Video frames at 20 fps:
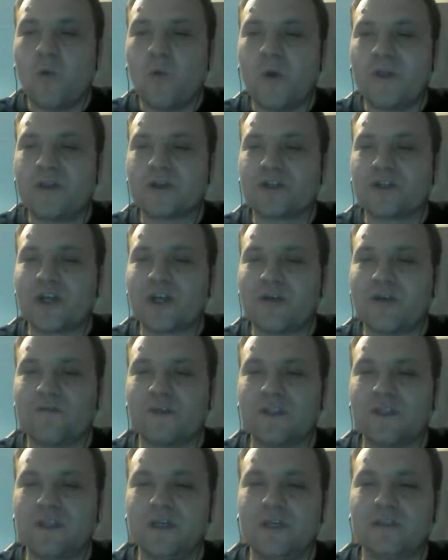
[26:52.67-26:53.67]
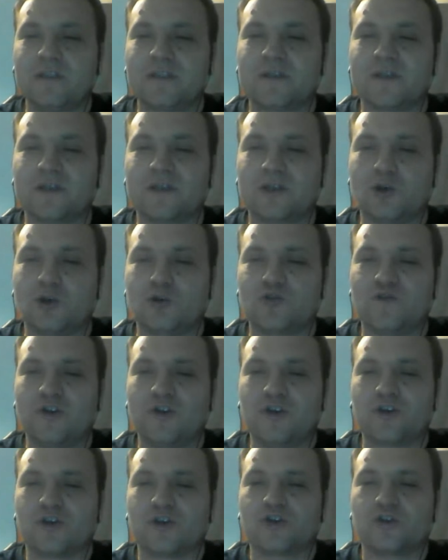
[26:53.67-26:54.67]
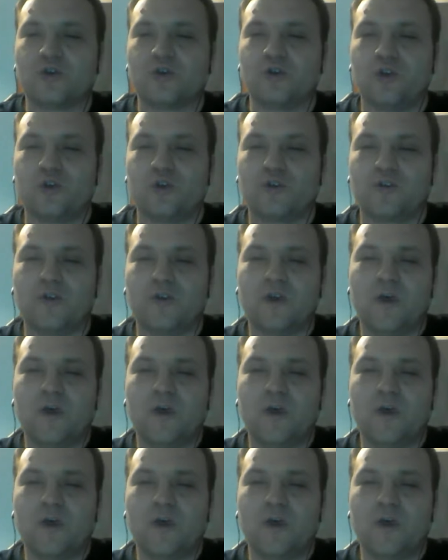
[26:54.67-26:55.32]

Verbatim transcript: Whether Java needs uh, those features or not,